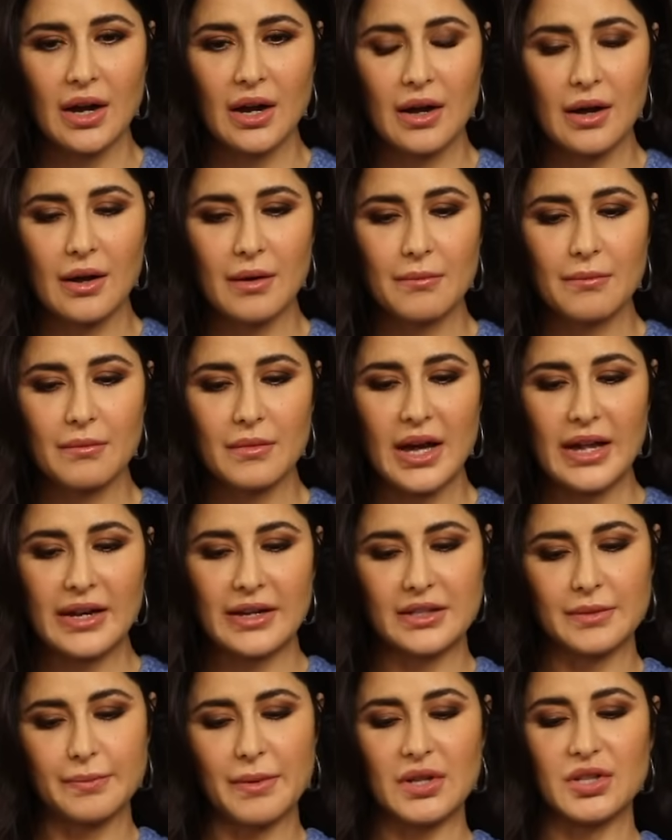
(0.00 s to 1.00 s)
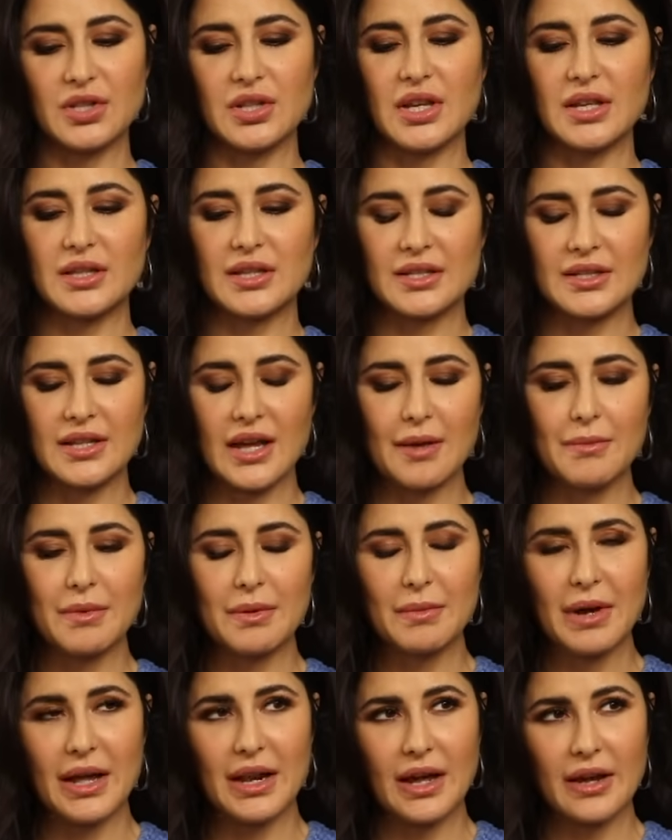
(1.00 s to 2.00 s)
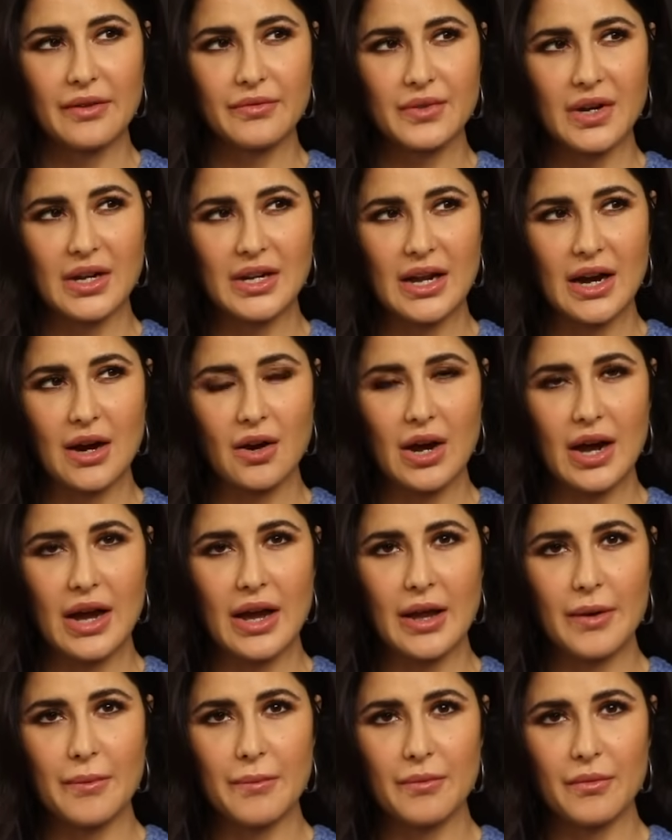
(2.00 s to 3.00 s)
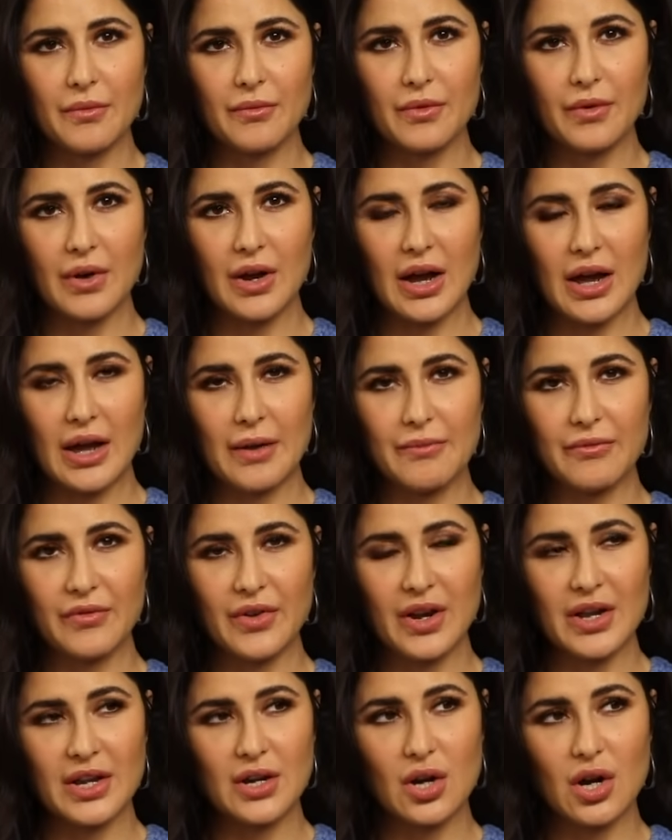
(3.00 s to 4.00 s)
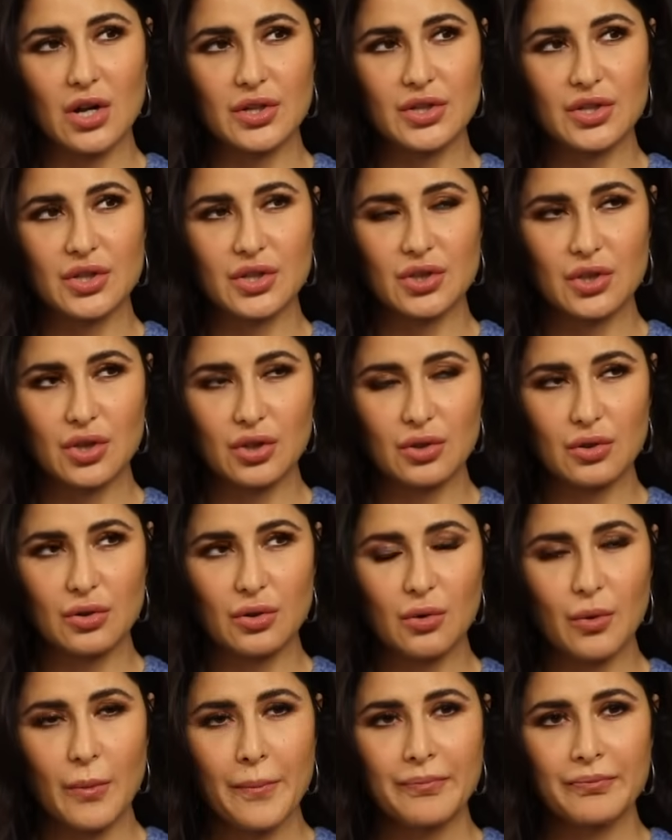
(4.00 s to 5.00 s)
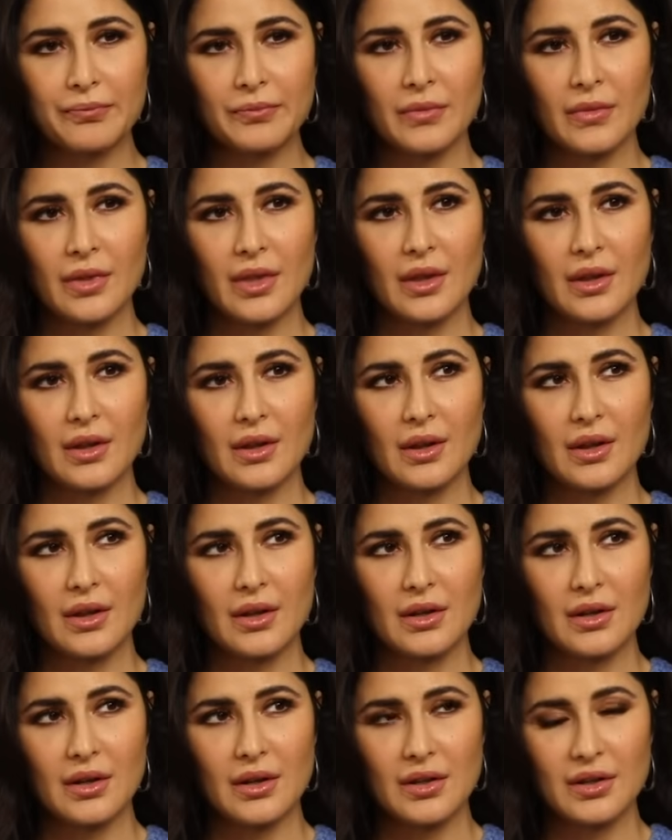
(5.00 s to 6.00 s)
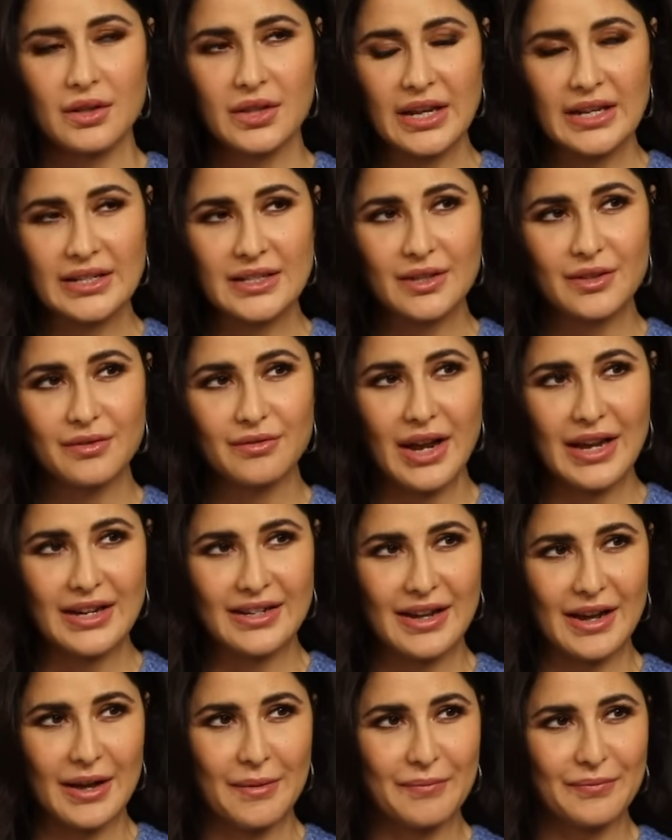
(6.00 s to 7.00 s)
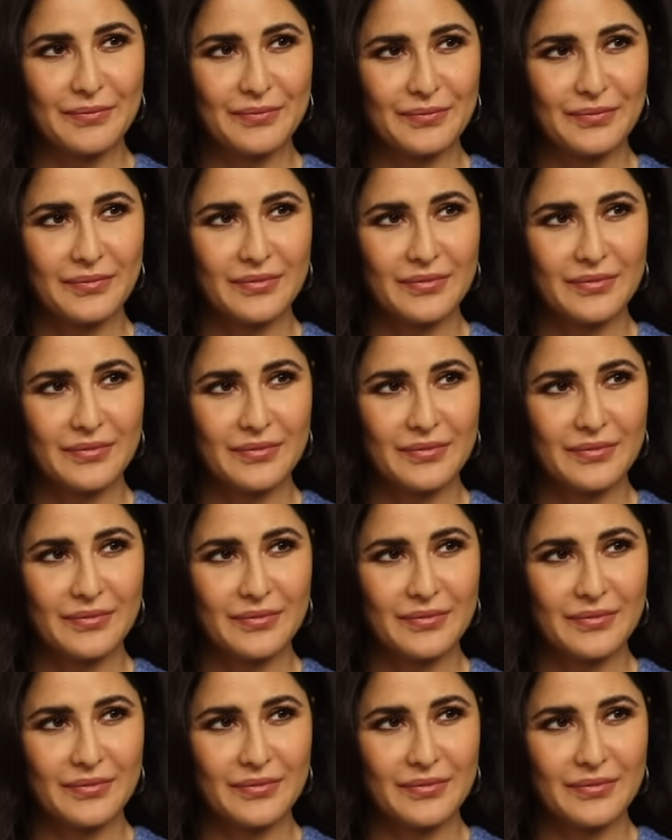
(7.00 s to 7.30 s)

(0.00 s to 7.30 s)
And especially at this time in my life right now, I'm very conscious to do things at the right time.